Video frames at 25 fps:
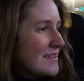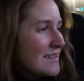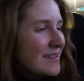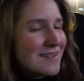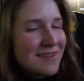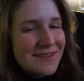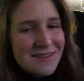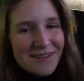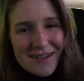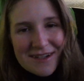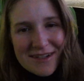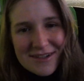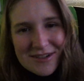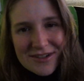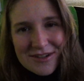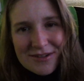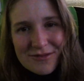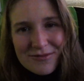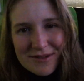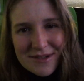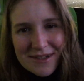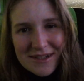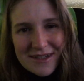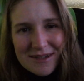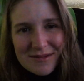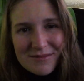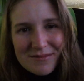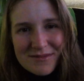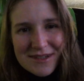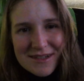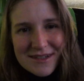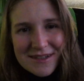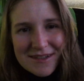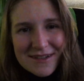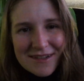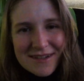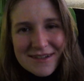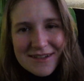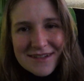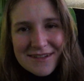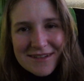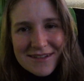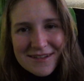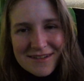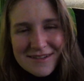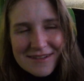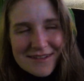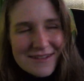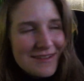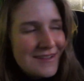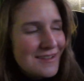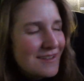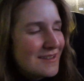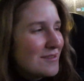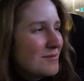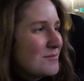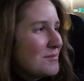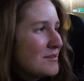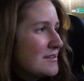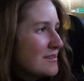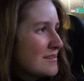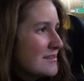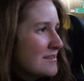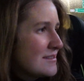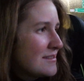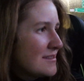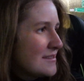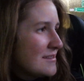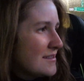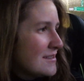It is actually quite empty, the bus.